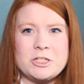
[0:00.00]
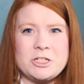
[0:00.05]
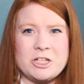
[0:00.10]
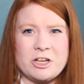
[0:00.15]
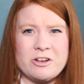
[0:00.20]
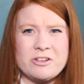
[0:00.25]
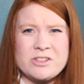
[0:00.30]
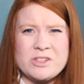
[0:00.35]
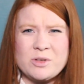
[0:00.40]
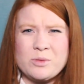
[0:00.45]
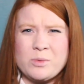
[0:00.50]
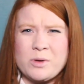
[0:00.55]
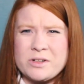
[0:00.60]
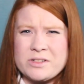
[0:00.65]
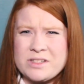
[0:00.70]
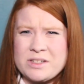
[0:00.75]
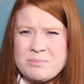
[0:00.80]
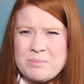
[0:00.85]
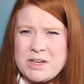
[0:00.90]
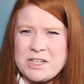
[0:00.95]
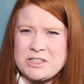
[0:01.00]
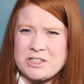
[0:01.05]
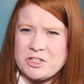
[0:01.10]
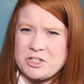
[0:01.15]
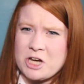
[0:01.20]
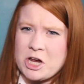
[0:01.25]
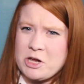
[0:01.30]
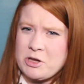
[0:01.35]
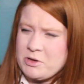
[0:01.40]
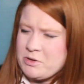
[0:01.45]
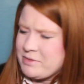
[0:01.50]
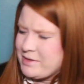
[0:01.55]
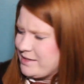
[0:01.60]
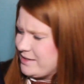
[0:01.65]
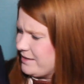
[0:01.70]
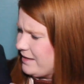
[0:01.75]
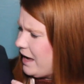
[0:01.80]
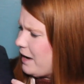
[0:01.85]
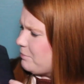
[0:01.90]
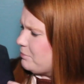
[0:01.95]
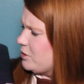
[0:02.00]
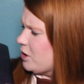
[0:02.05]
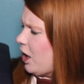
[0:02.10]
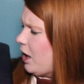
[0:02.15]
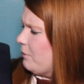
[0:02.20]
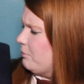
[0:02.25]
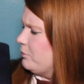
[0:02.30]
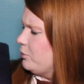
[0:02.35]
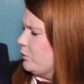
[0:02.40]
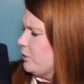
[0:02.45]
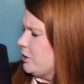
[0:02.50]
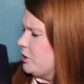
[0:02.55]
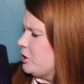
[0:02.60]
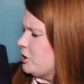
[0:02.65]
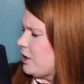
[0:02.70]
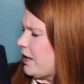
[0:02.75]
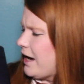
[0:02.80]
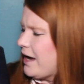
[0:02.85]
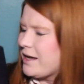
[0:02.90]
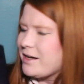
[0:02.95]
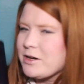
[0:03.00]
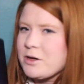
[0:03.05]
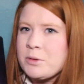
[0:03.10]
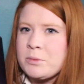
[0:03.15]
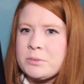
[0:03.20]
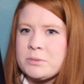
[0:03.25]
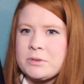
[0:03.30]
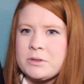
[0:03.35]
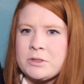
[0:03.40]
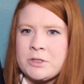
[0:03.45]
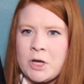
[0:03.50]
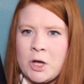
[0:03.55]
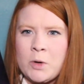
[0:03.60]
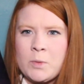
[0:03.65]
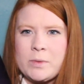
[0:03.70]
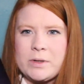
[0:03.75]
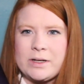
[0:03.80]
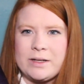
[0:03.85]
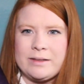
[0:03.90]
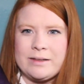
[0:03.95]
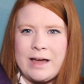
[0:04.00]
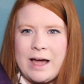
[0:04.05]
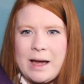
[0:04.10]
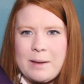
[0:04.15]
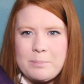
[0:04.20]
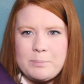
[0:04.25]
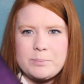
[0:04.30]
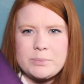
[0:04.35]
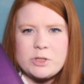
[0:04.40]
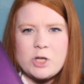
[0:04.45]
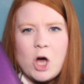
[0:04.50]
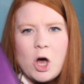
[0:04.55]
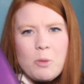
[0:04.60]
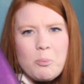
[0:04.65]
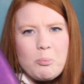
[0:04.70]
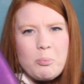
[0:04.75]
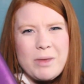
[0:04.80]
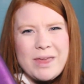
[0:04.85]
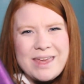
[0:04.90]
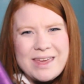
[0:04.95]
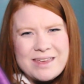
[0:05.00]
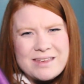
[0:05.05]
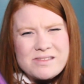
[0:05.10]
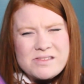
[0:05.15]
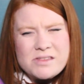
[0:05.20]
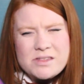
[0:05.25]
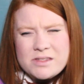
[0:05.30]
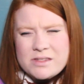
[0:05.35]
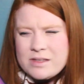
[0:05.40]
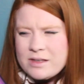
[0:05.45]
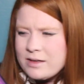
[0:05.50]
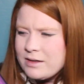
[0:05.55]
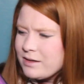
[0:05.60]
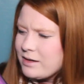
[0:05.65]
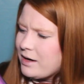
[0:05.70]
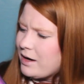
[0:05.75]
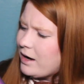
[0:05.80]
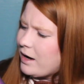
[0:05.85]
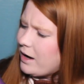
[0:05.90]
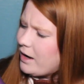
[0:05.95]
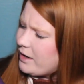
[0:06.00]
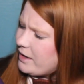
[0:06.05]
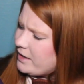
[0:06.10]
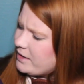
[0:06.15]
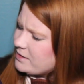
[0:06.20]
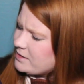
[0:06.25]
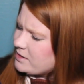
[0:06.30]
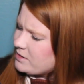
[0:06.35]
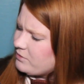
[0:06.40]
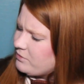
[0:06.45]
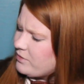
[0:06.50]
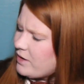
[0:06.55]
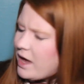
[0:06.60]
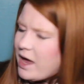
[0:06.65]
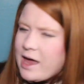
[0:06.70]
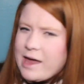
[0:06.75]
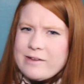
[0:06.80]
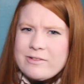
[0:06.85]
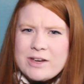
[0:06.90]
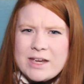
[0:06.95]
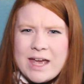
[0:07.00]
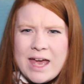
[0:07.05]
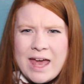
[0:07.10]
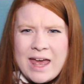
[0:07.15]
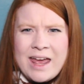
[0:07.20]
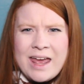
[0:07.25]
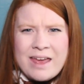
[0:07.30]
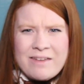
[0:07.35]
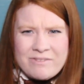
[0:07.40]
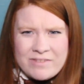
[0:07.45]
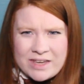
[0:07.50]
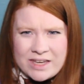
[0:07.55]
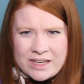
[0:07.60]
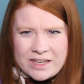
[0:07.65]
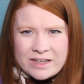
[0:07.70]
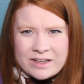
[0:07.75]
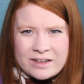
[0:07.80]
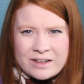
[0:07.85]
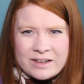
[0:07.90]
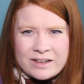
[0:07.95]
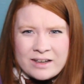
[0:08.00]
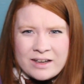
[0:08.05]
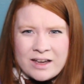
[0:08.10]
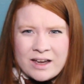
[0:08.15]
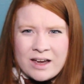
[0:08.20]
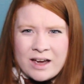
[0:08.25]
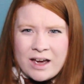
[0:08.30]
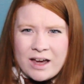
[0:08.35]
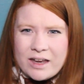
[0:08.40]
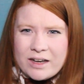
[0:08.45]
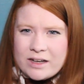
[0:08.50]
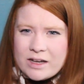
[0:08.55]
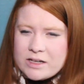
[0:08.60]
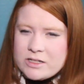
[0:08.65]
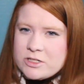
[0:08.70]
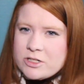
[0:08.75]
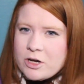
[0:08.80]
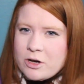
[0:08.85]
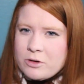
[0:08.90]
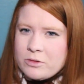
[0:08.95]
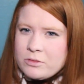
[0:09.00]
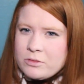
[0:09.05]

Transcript: She also wanted me to show you this laptop, which I don't know what a laptop is. It's very heavy, and